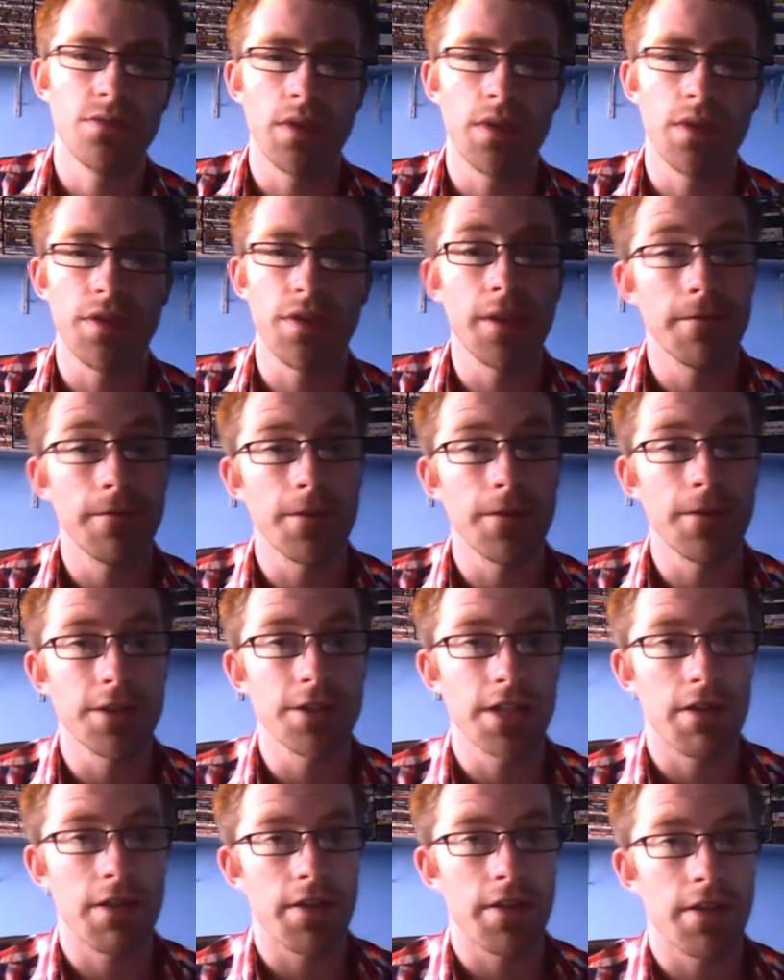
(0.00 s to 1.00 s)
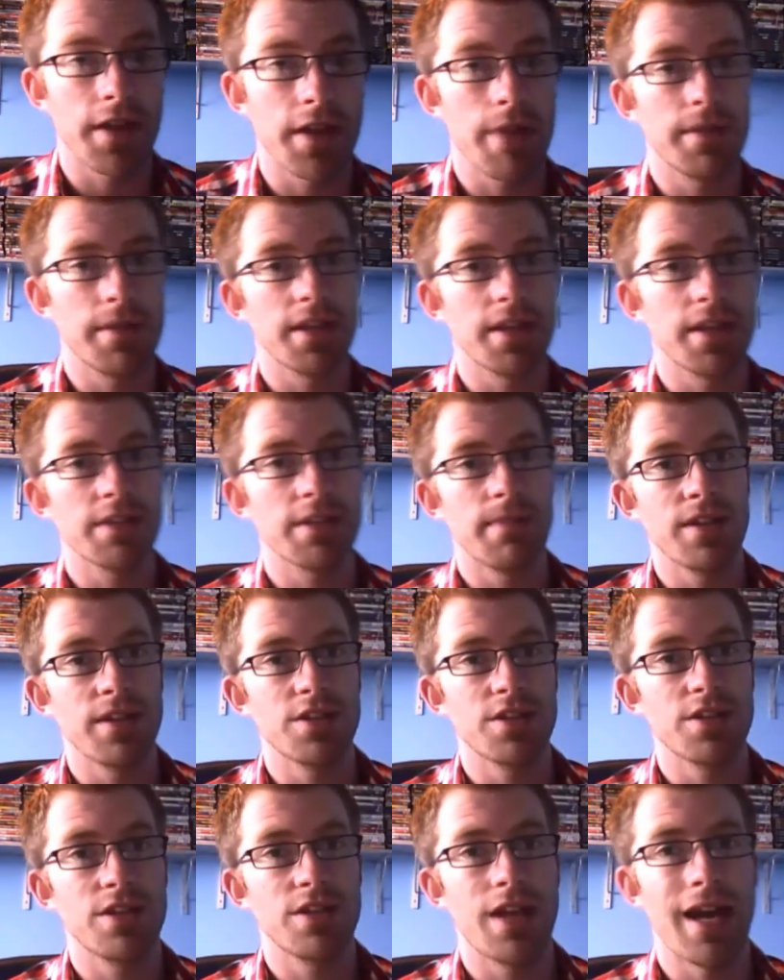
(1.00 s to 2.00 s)
with the first hero that came in the
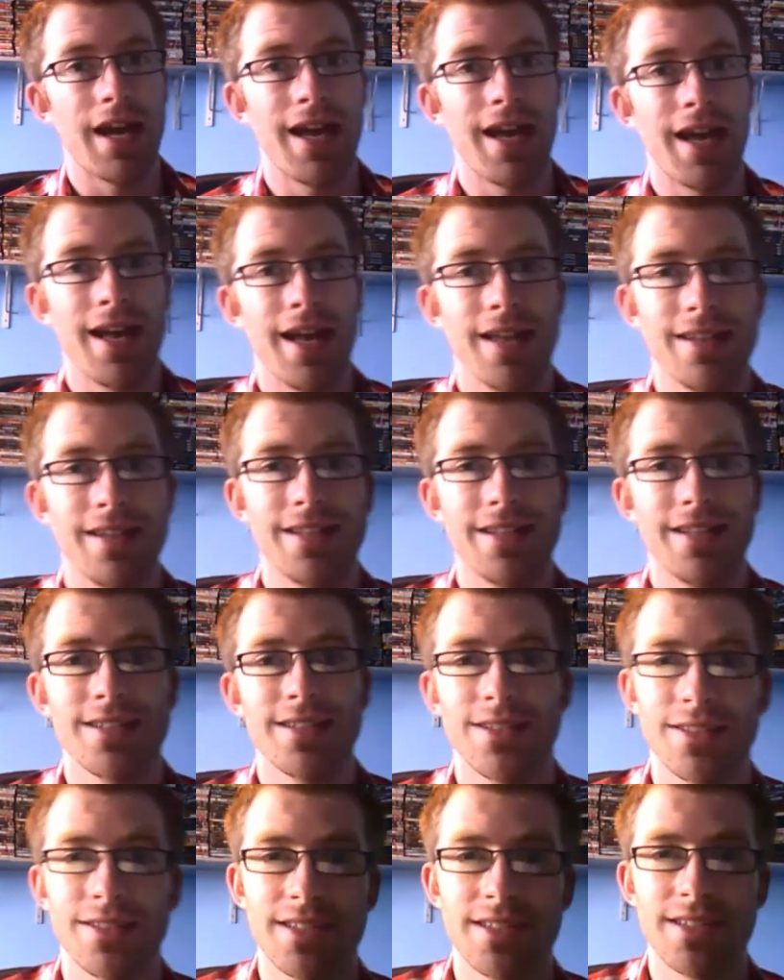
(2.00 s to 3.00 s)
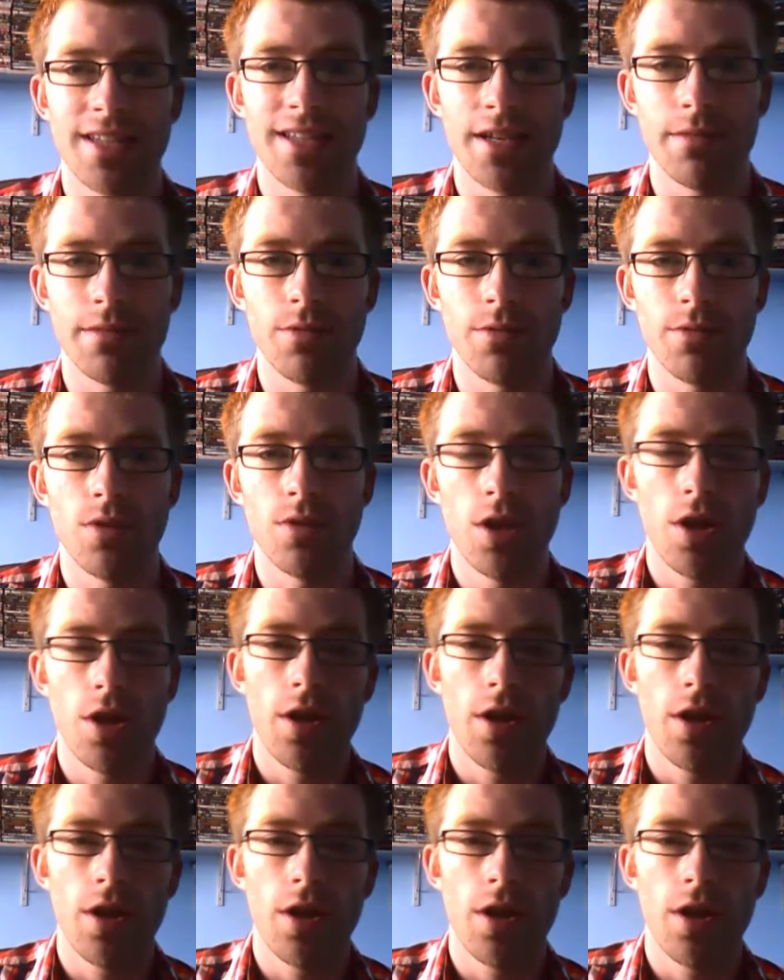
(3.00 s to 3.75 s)
expansion, and it's understandable.